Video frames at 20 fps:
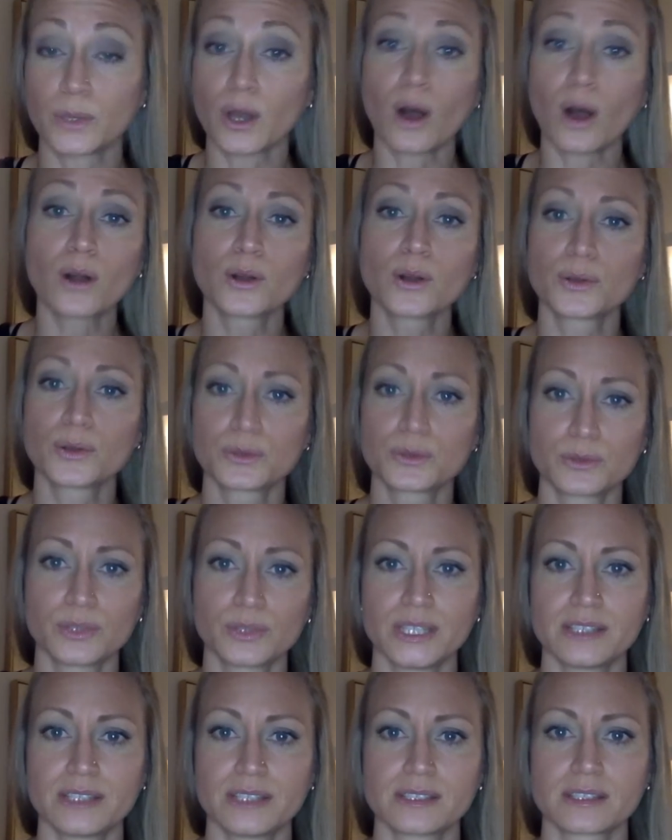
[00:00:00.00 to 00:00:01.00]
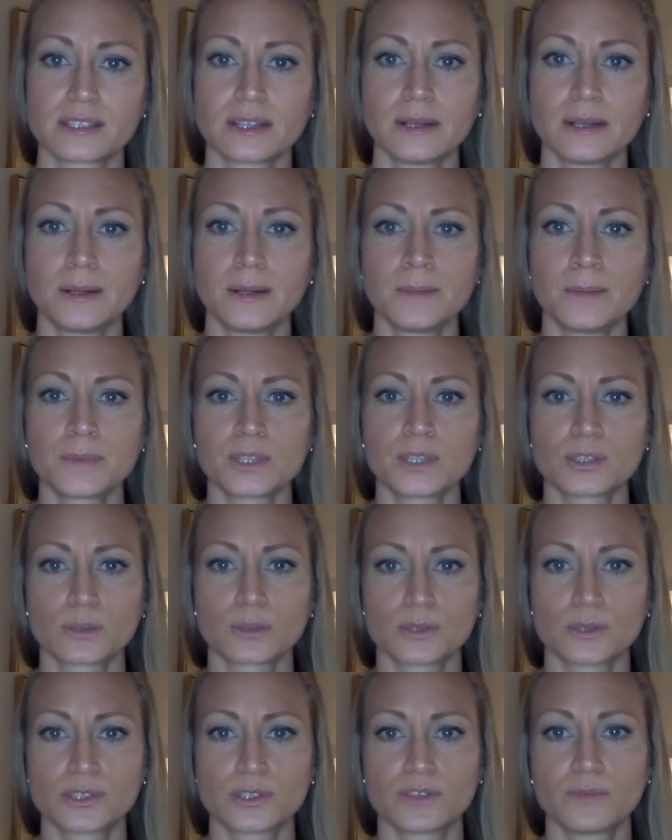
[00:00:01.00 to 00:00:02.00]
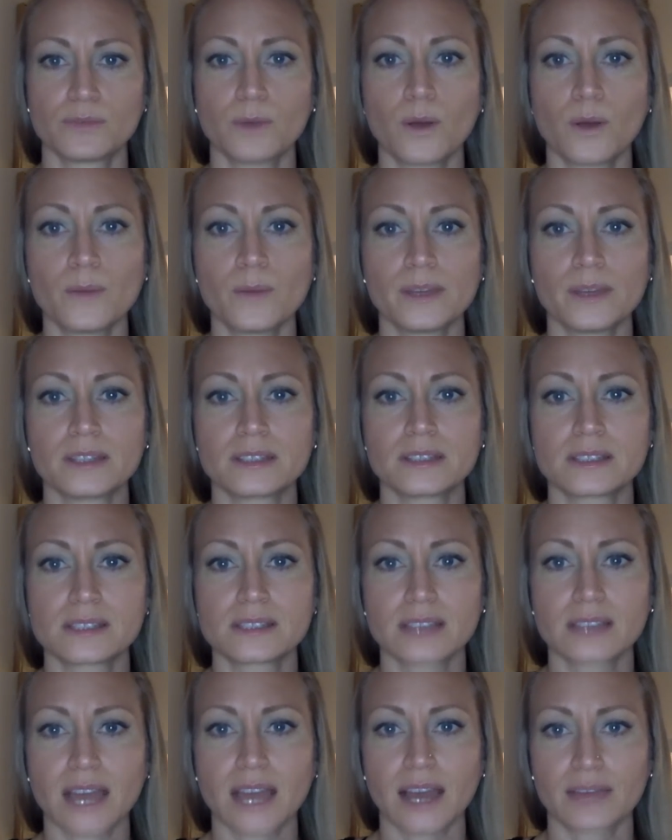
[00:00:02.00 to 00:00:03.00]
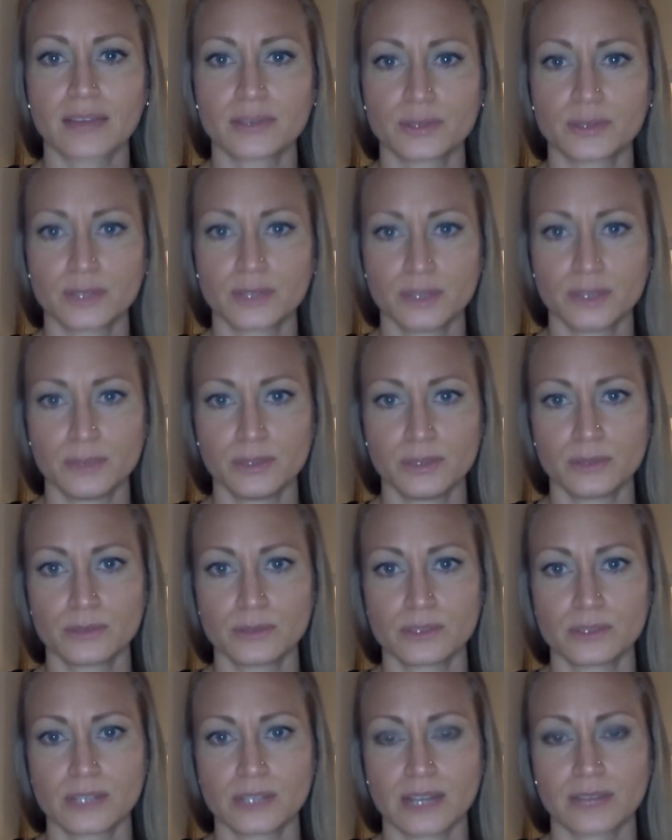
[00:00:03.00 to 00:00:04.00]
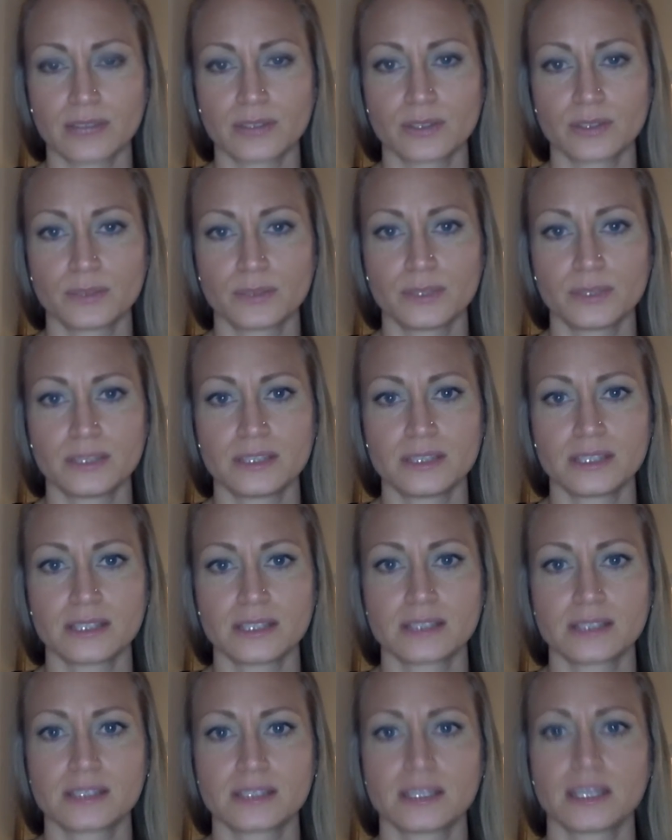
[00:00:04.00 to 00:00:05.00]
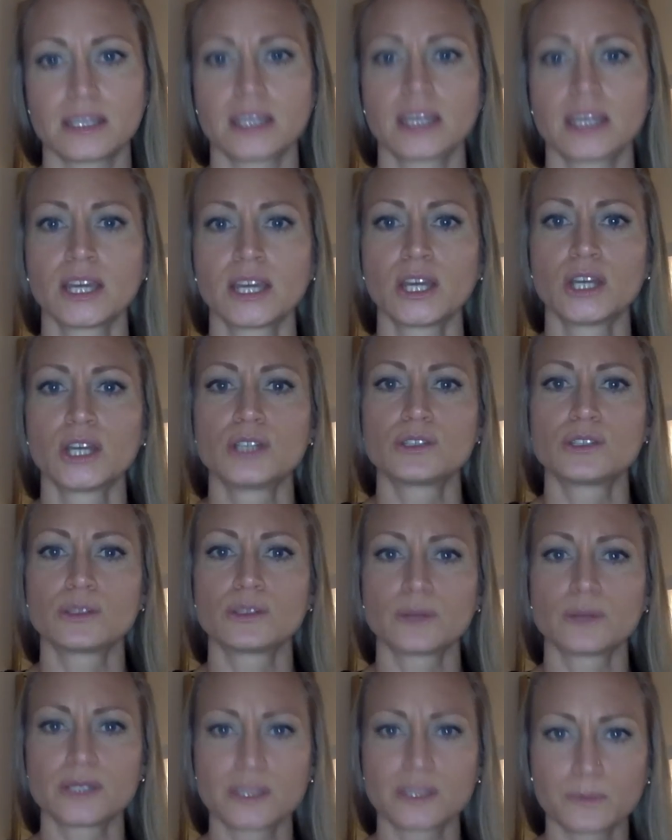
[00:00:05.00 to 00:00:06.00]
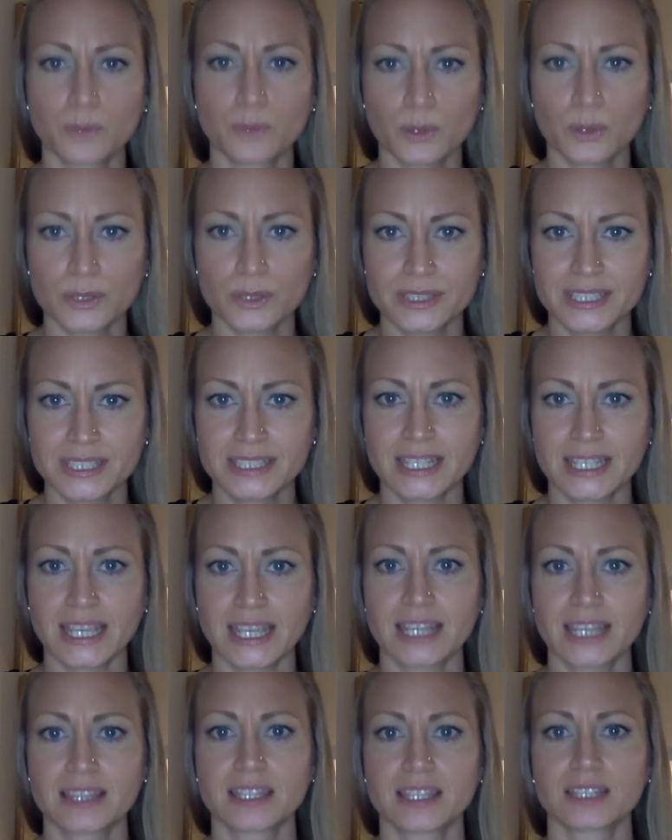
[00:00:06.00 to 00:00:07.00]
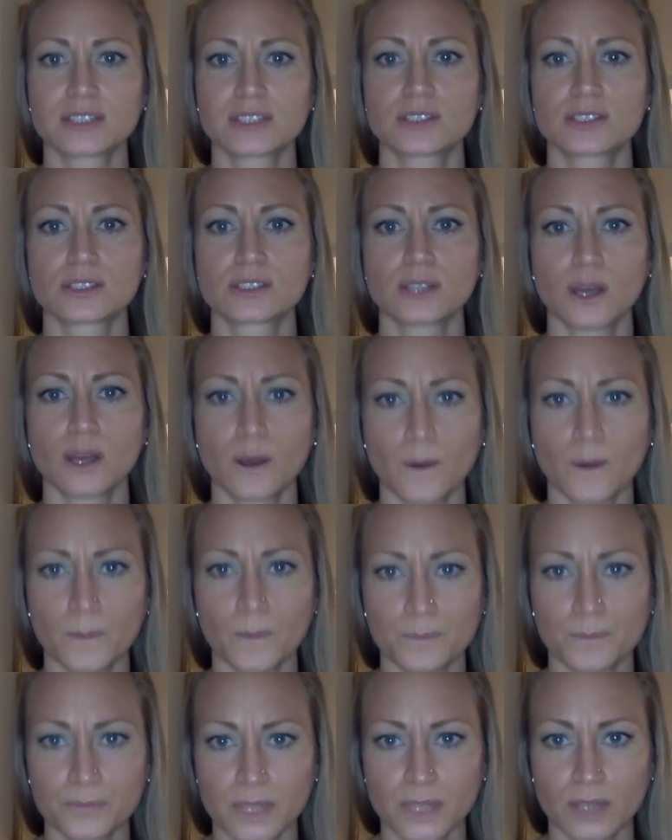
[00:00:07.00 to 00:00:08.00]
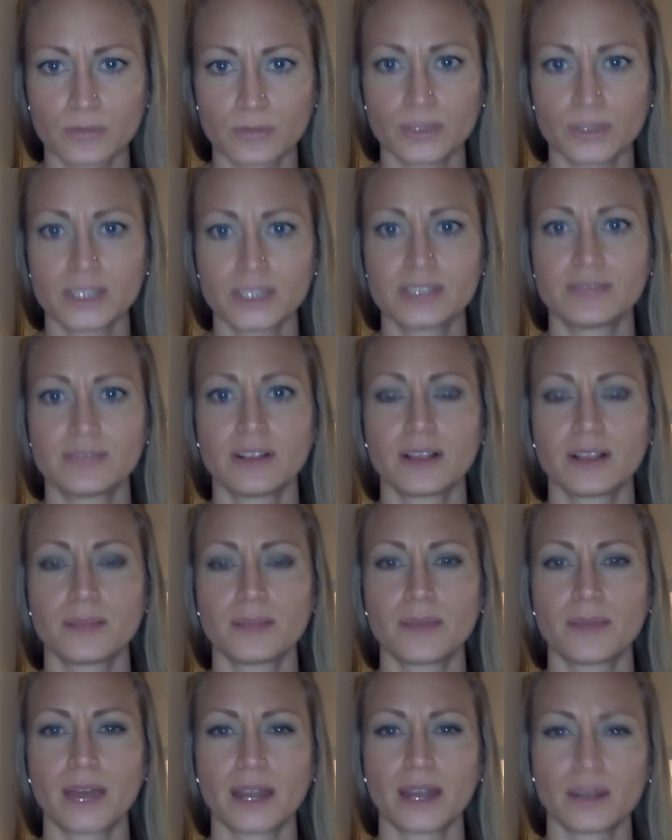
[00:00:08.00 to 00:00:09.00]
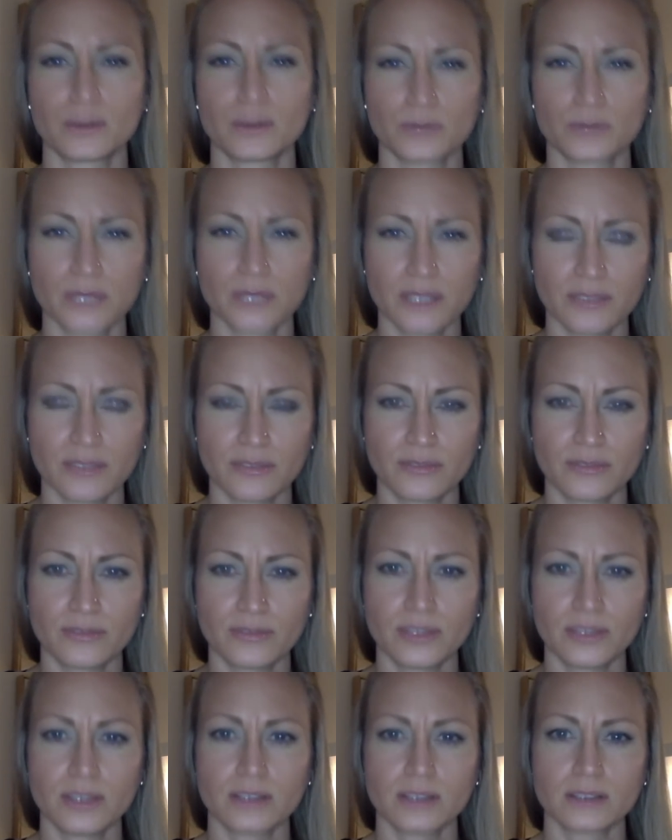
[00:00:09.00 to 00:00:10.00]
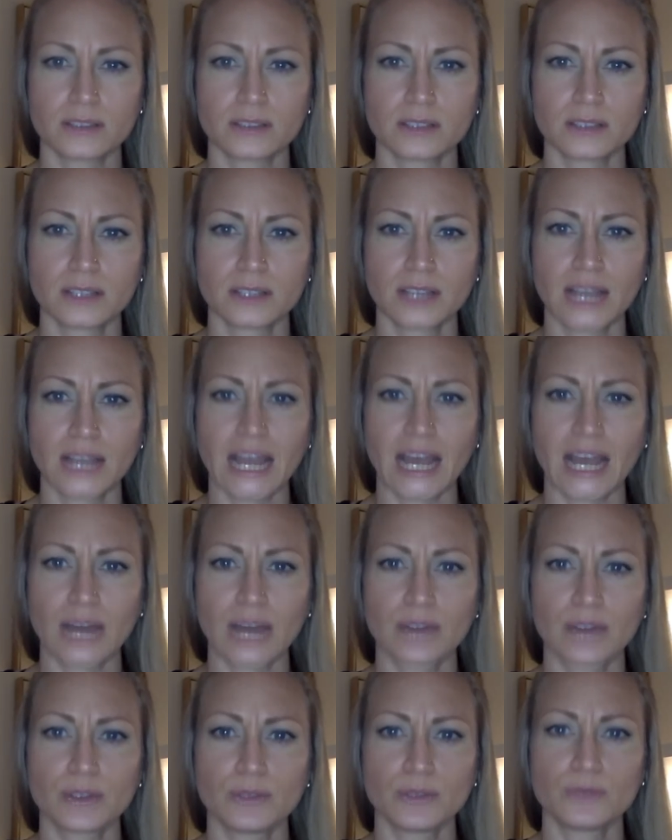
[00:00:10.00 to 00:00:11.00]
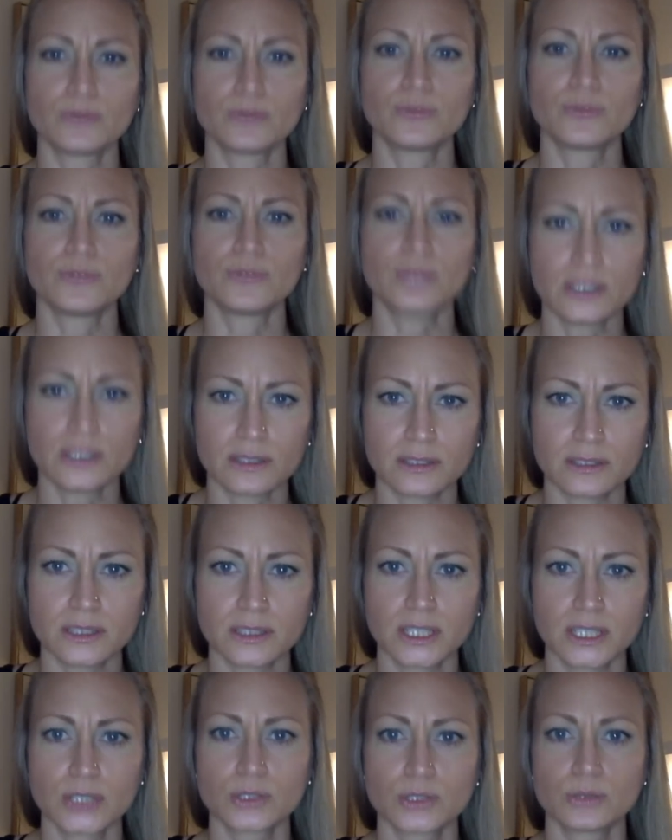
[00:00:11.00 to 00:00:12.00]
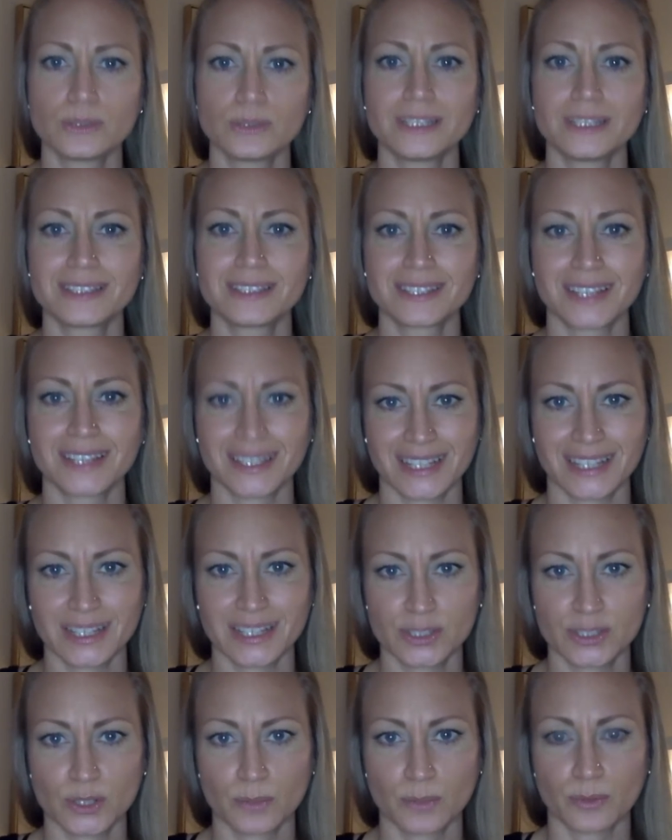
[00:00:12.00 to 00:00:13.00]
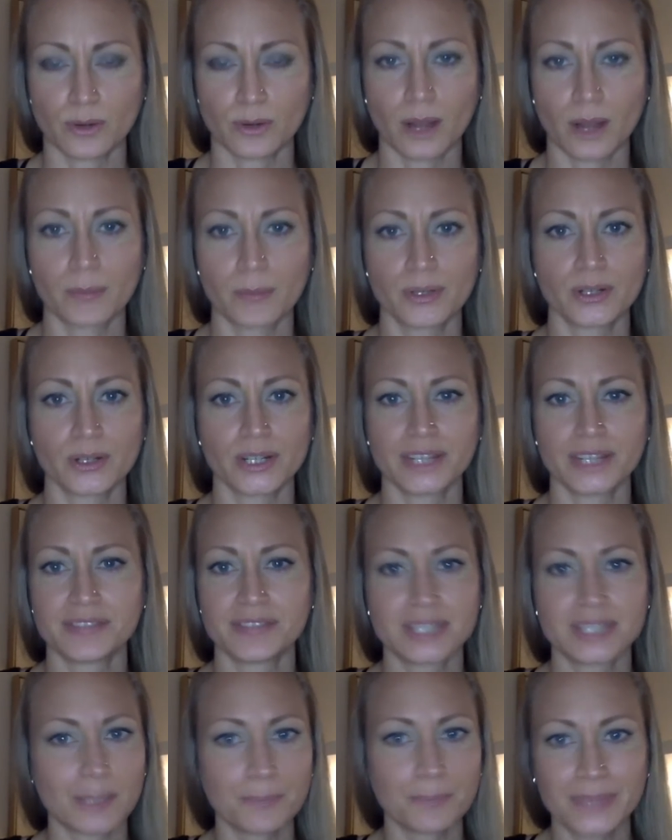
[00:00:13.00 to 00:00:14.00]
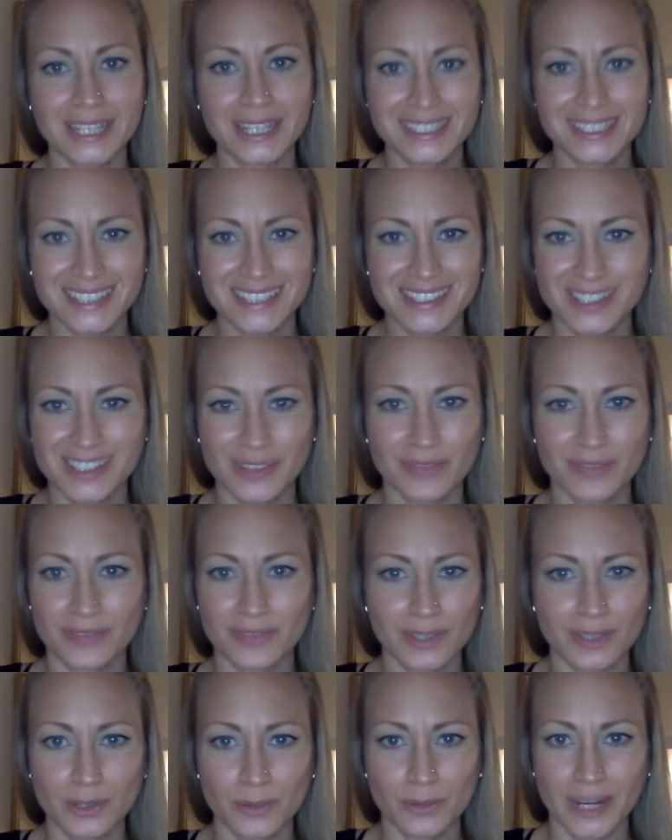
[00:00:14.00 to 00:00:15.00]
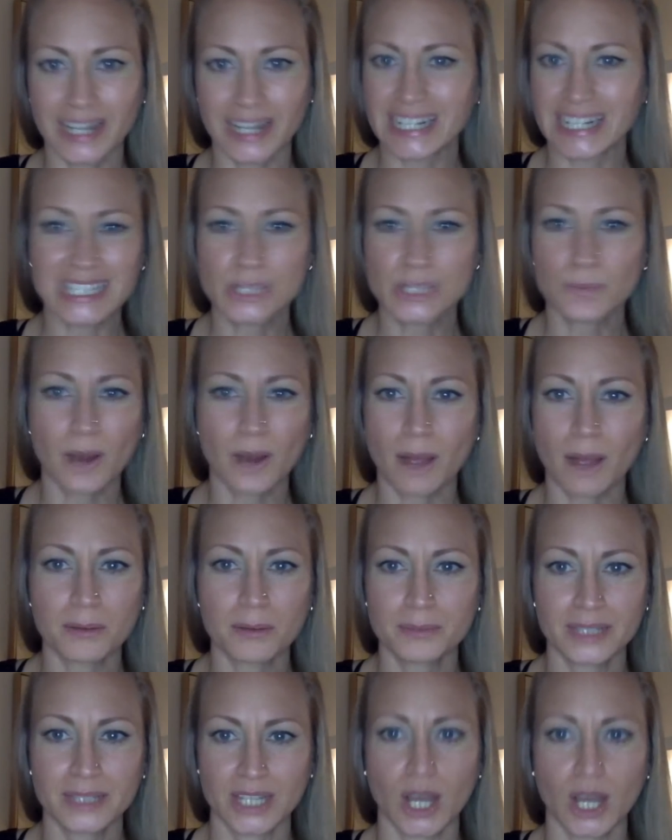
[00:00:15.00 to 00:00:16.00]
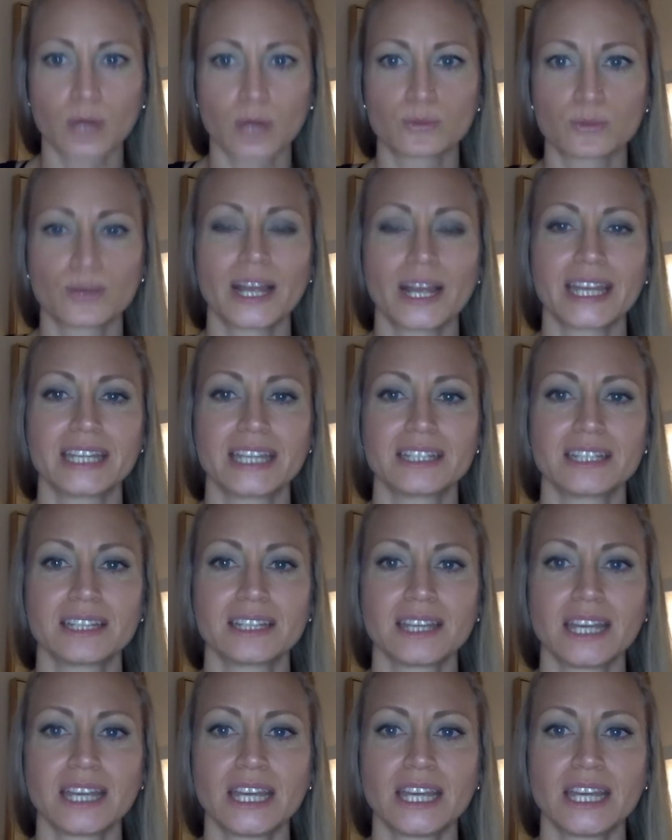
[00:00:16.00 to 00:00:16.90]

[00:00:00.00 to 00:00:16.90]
all go through these sorts of moments after the abuse and after the PTSD. So it's important to take things slow and redevelop that and really feel. How do you feel? Tune into that. That's your barometer. If something doesn't feel right, it's probably not right.